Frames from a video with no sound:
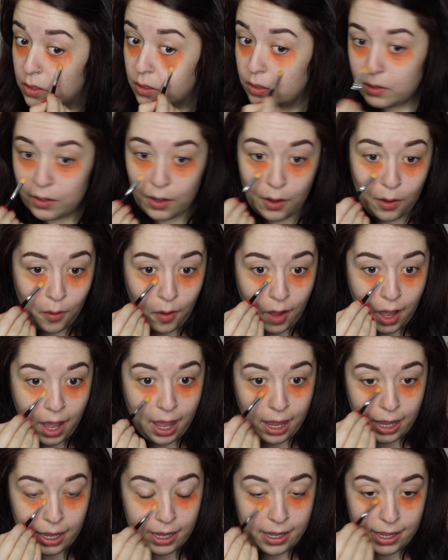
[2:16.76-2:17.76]
So
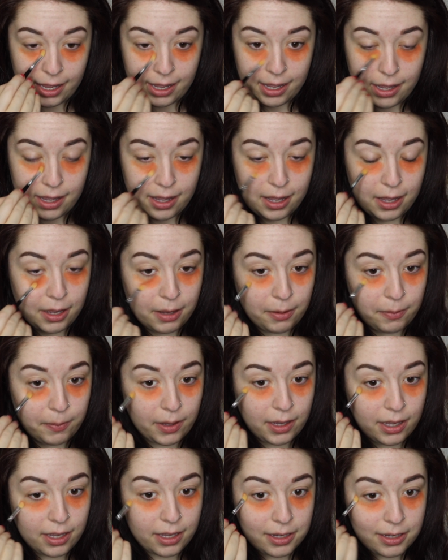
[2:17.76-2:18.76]
I
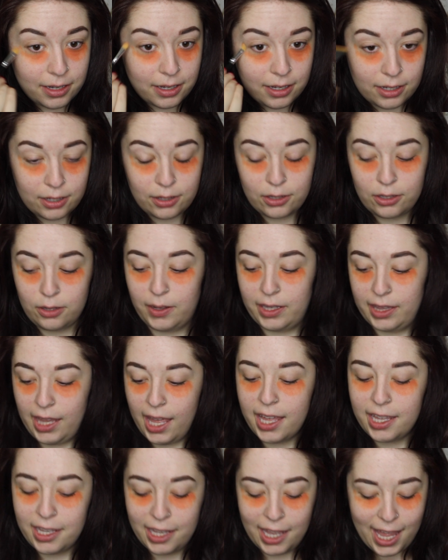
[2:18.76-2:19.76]
am doing
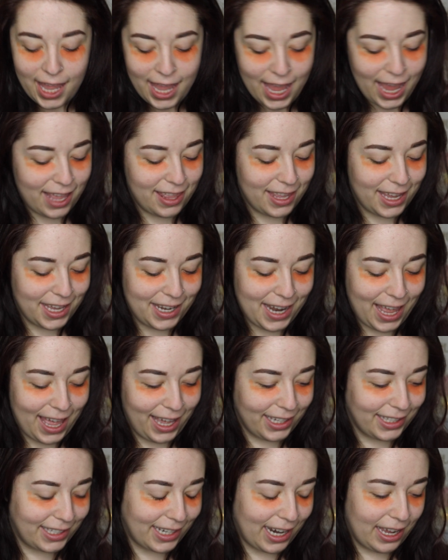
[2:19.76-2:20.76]
that. And then
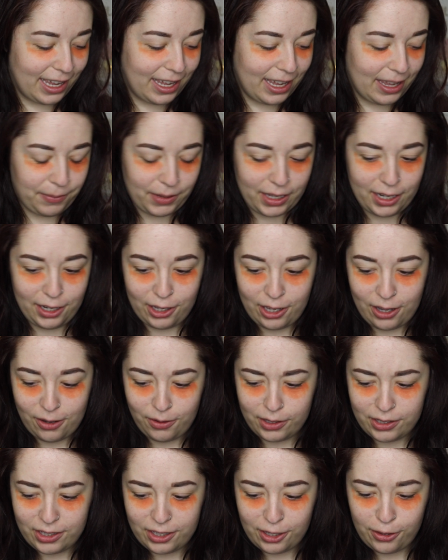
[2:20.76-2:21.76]
next I am going to go
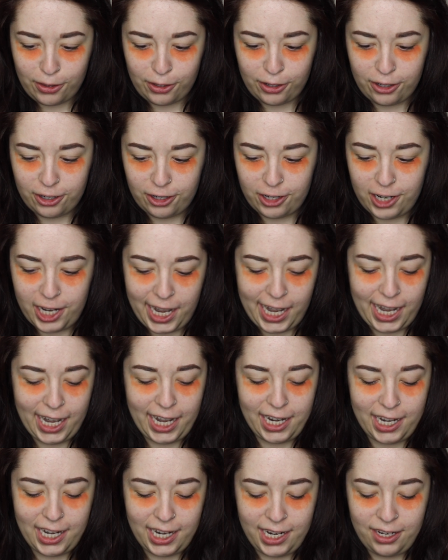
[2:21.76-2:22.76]
into the
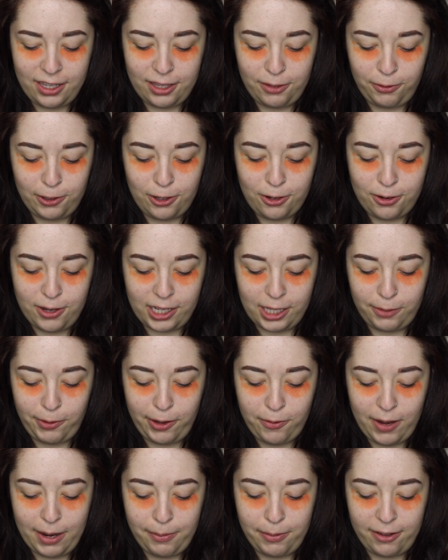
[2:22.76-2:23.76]
green. Real quick, let
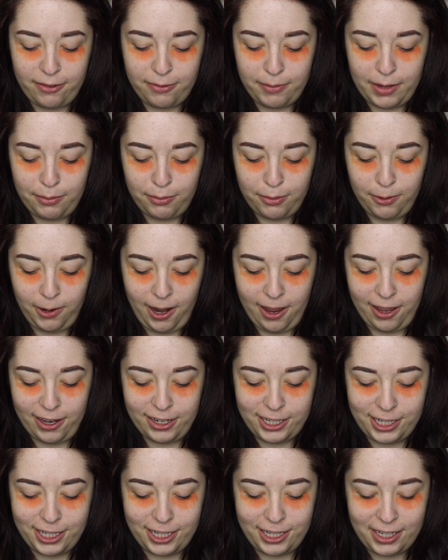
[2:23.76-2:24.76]
me wipe off my
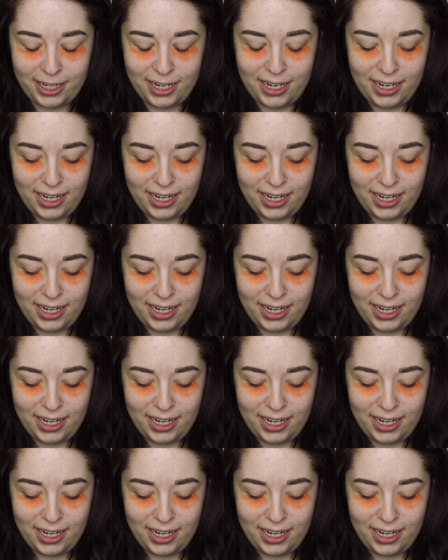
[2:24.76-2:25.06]
brush.